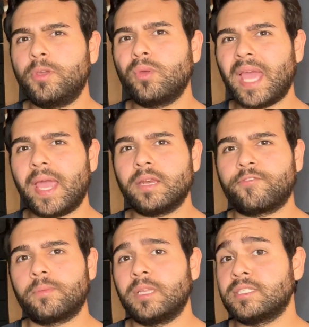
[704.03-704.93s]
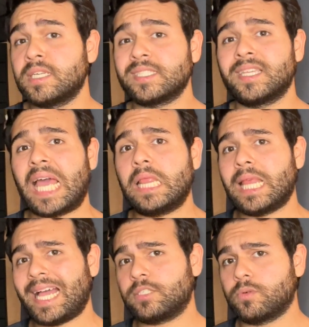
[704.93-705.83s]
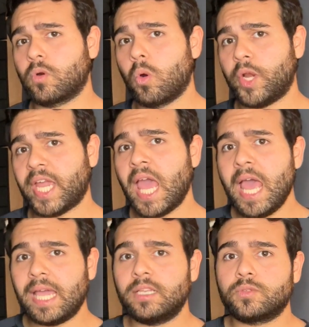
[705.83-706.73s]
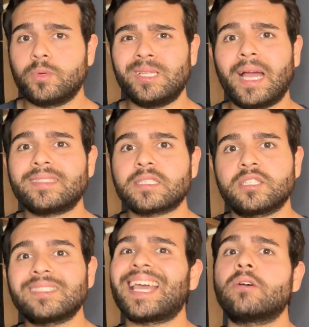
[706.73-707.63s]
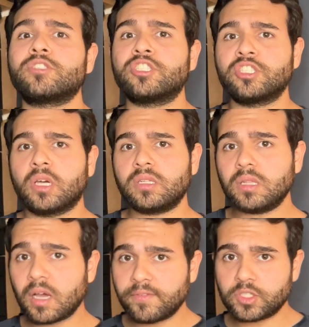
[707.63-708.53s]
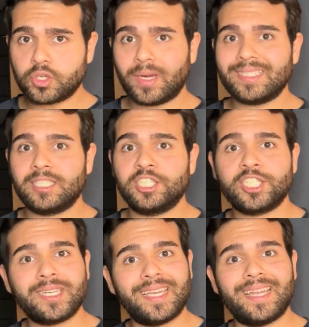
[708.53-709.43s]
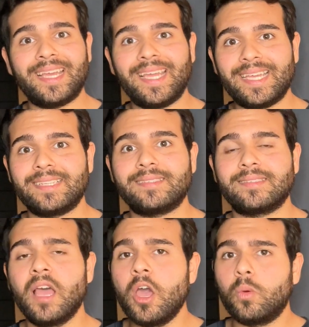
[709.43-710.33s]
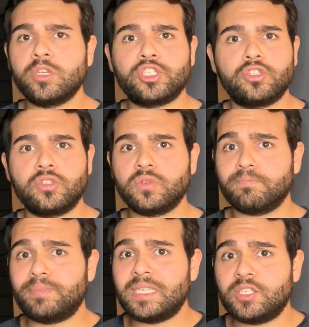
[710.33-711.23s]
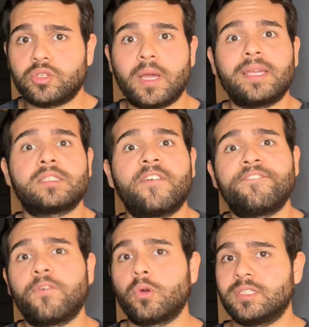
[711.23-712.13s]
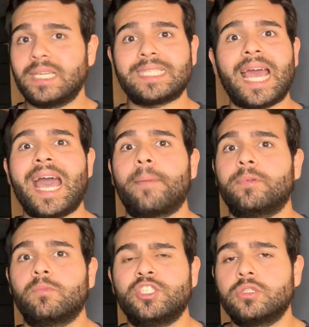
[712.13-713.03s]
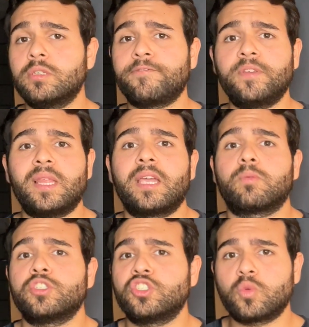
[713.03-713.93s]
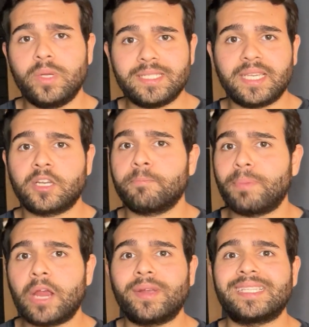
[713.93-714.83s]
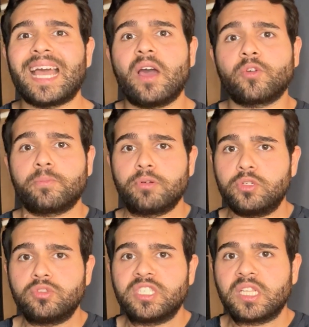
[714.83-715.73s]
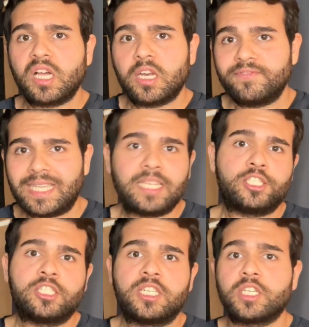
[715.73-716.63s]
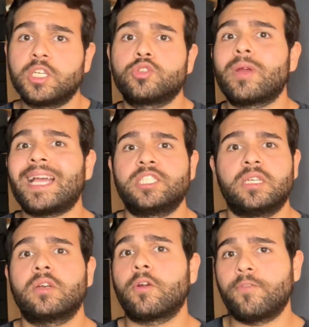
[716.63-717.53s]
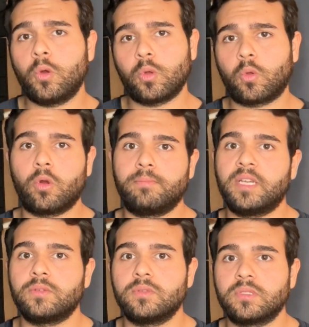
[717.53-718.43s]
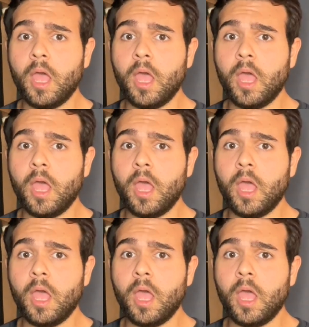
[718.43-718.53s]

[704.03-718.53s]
you gained from listening to that last recording is realizing just how subtle of a transition it is. We shouldn't be trying to force it to happen. We shouldn't feel like we're squeezing or bearing down or producing a lot of tension and contraction in our vocal cord muscles.